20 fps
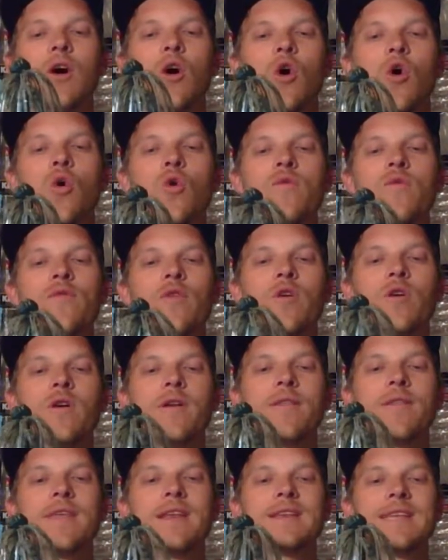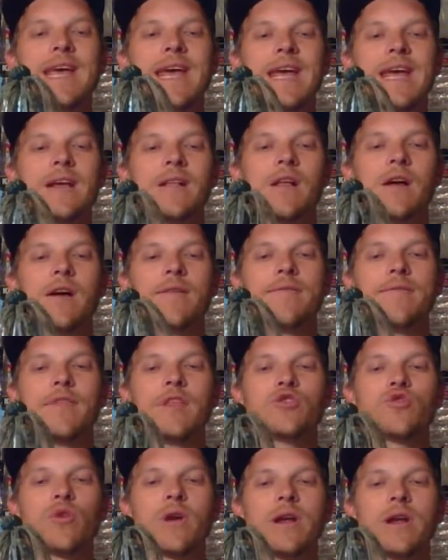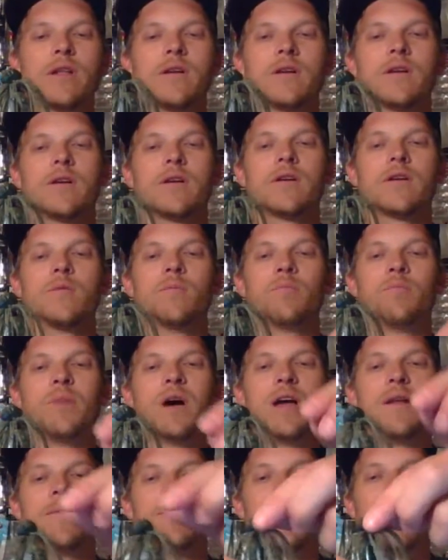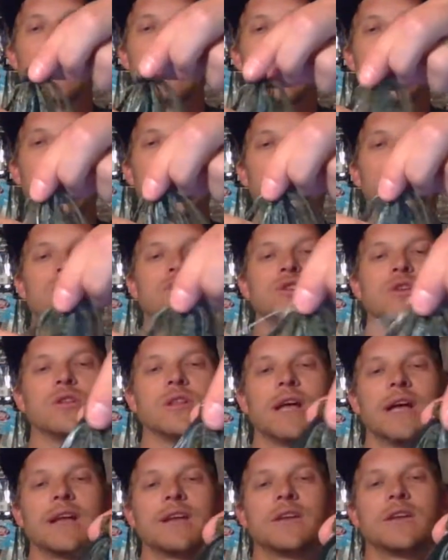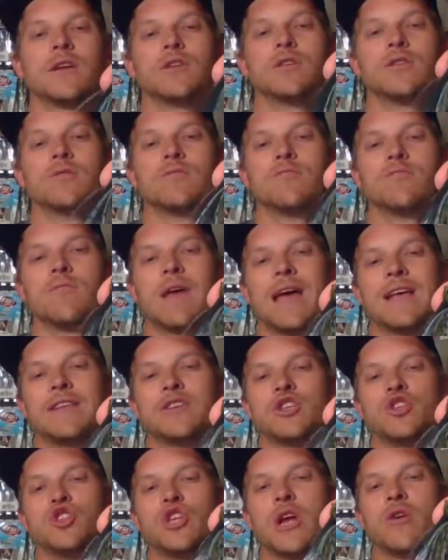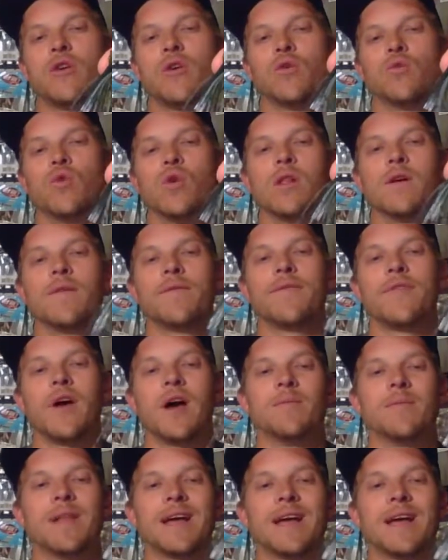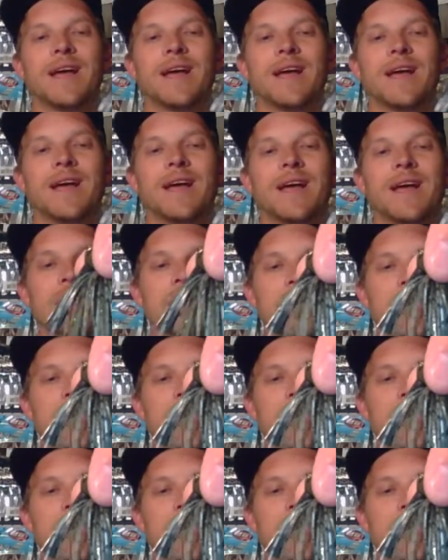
over the tail of the trailer. But I also like, as a general rule of thumb, like, like I